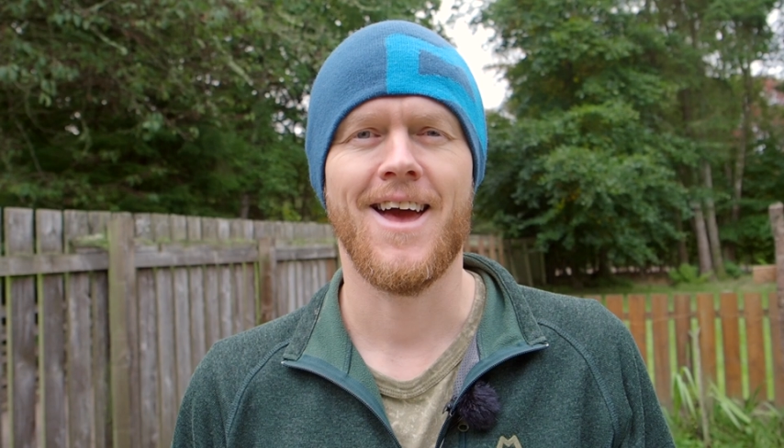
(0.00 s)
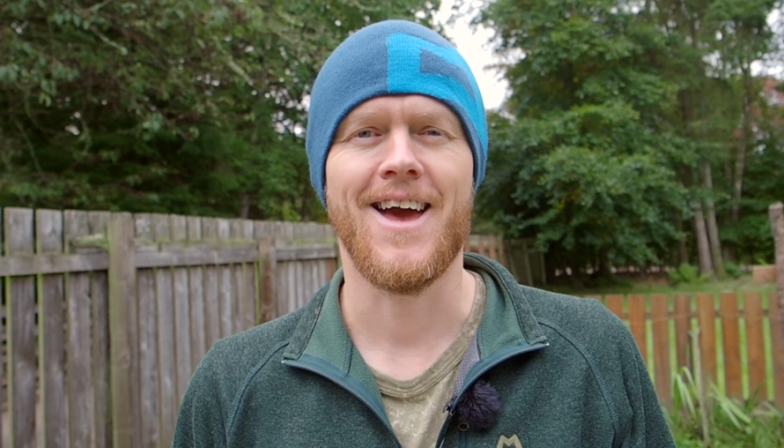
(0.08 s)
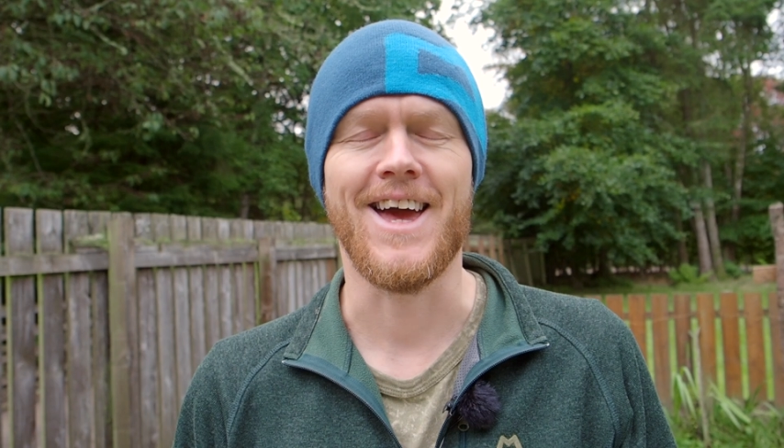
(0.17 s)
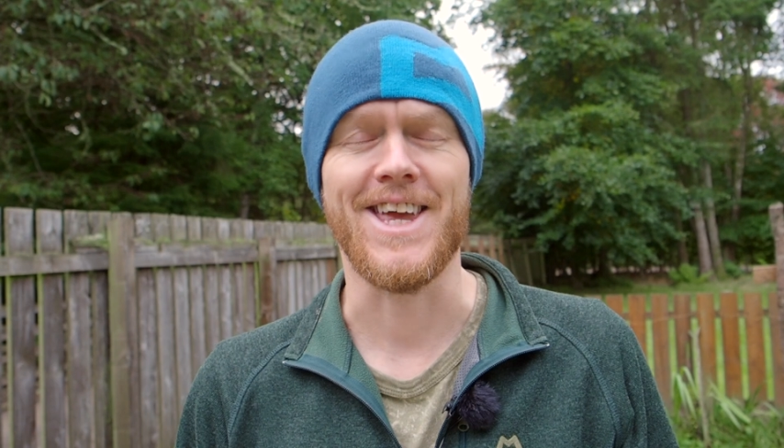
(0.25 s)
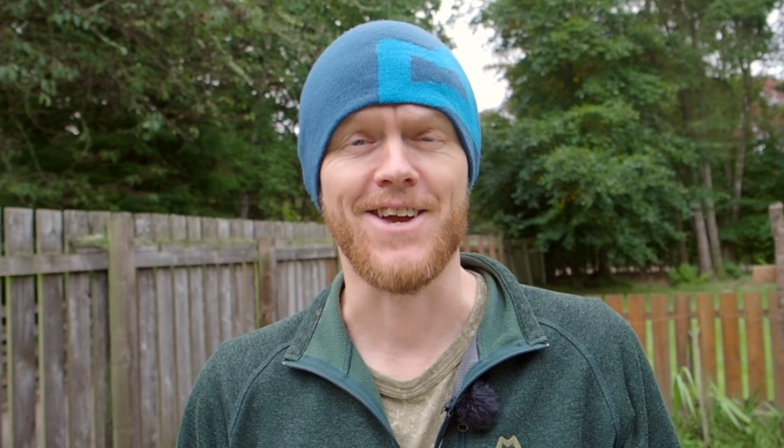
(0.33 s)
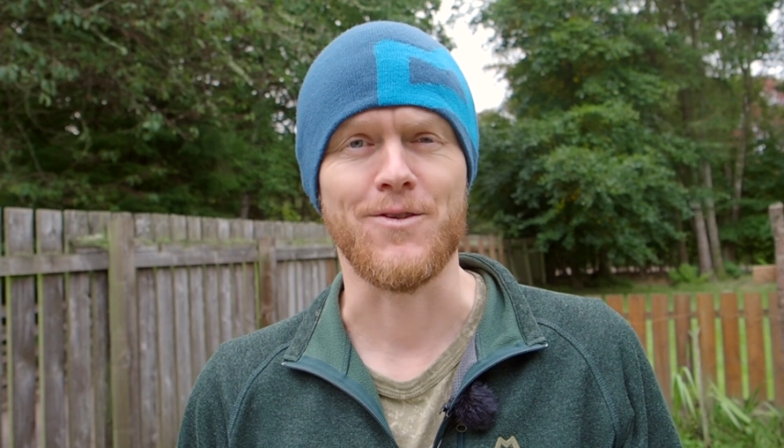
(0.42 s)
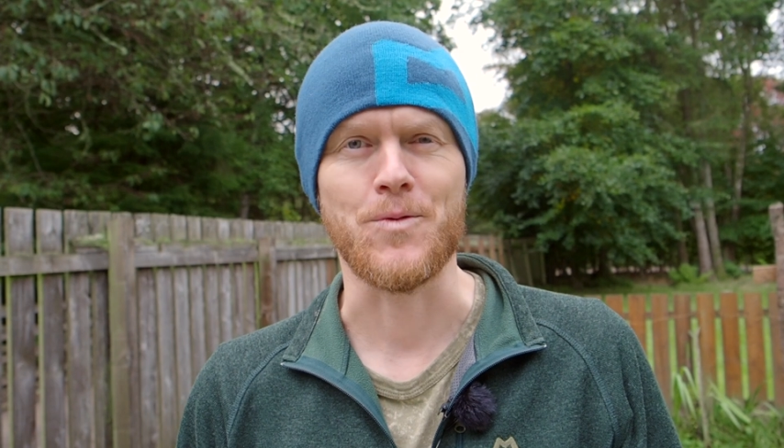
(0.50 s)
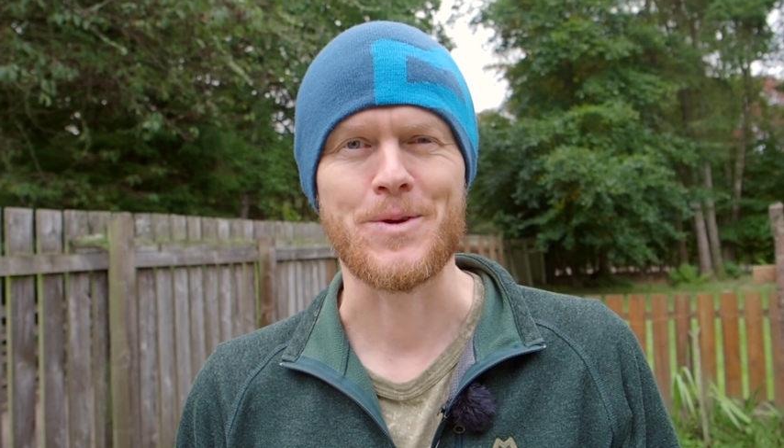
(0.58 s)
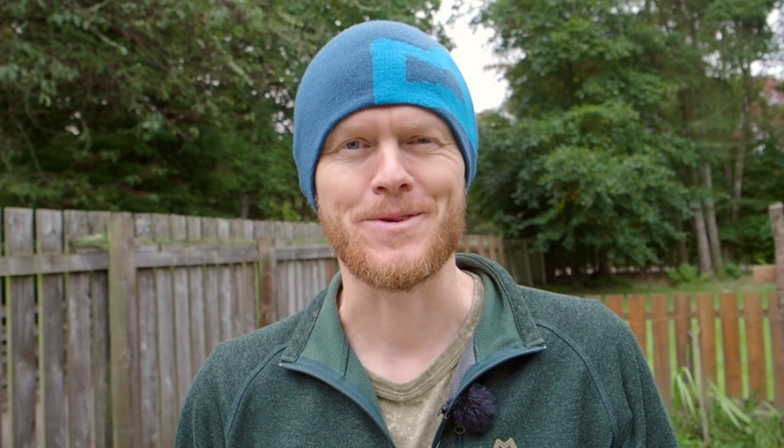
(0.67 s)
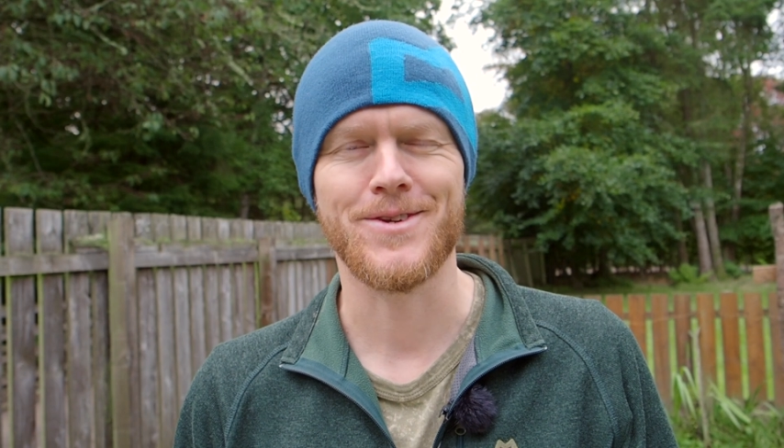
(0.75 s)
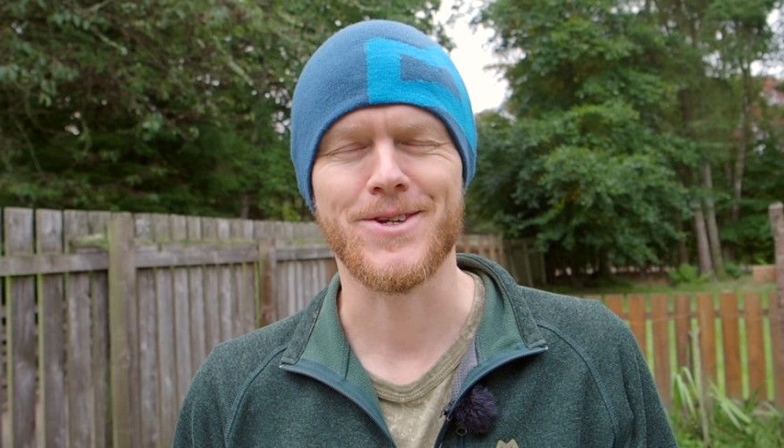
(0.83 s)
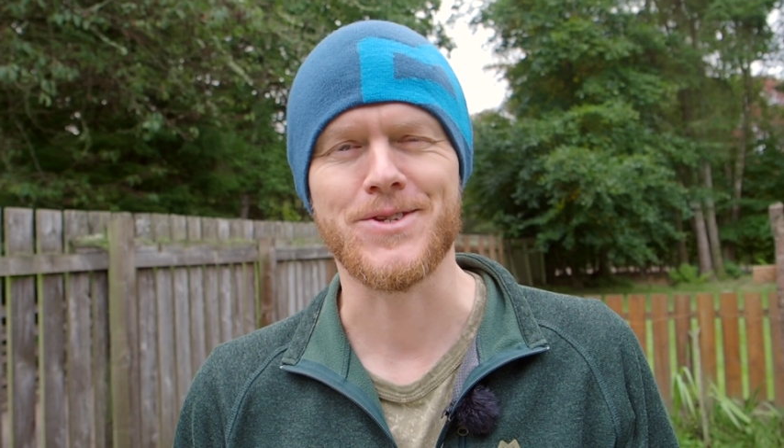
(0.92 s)
Hey
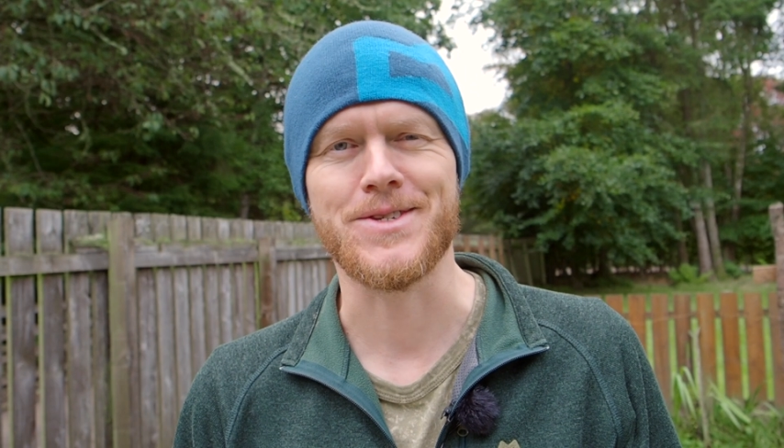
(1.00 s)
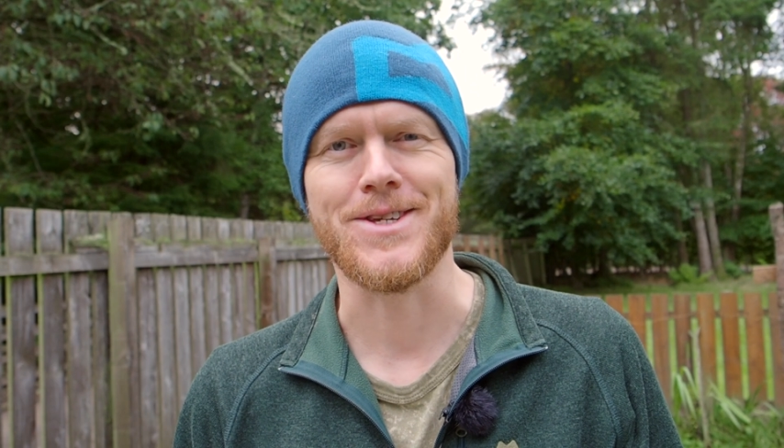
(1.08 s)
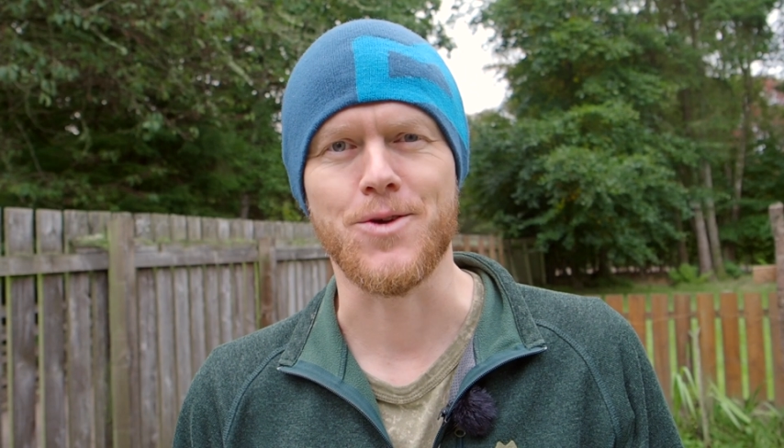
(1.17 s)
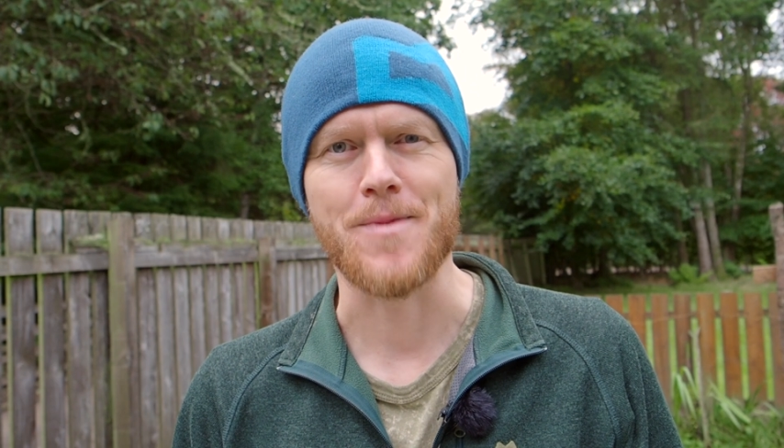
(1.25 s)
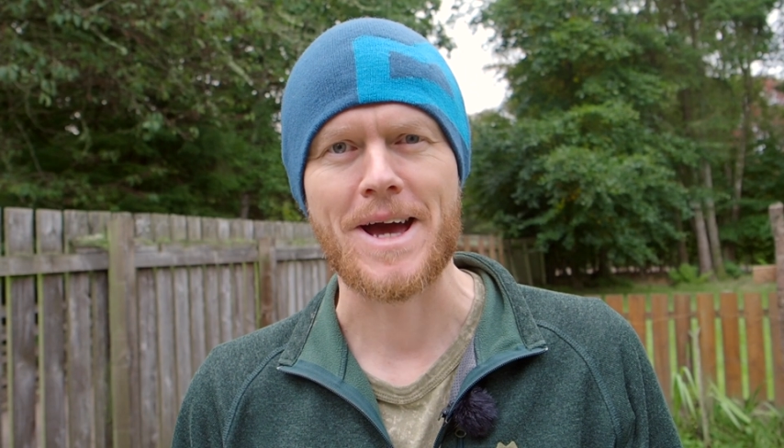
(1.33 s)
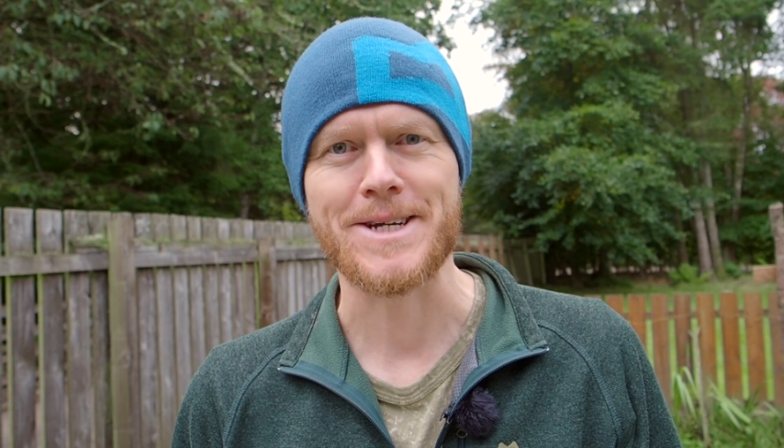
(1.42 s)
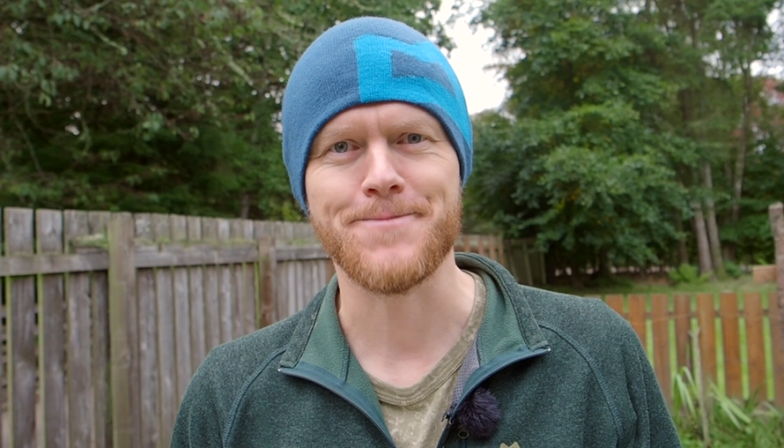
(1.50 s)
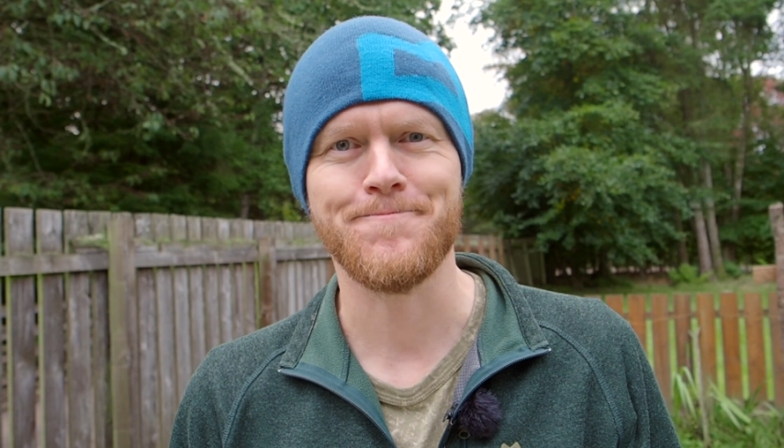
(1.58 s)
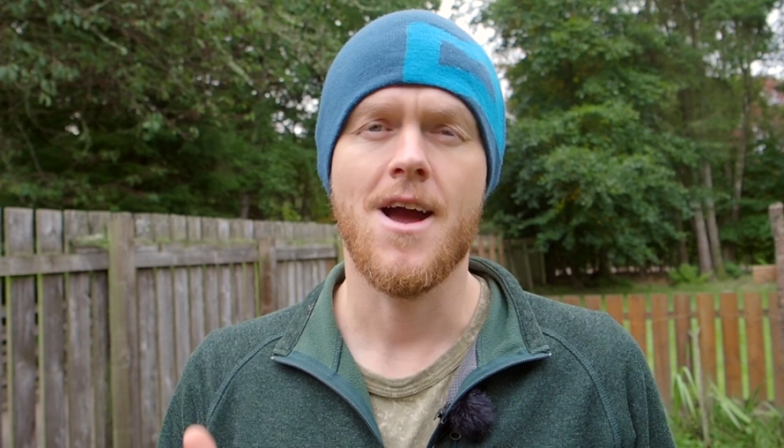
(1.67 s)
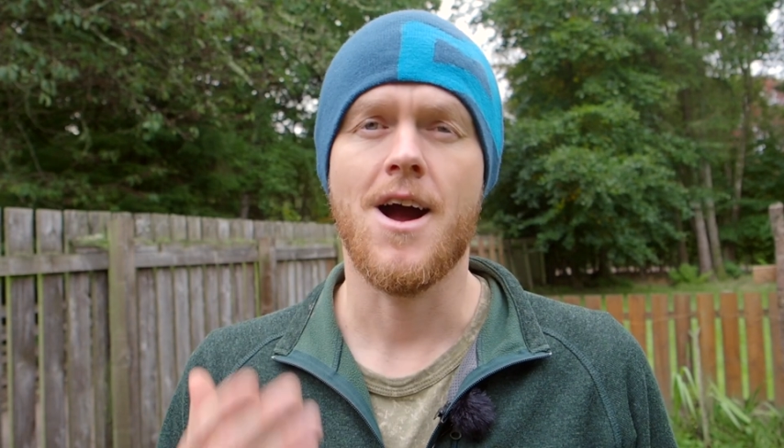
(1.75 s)
everyone, good to see you back.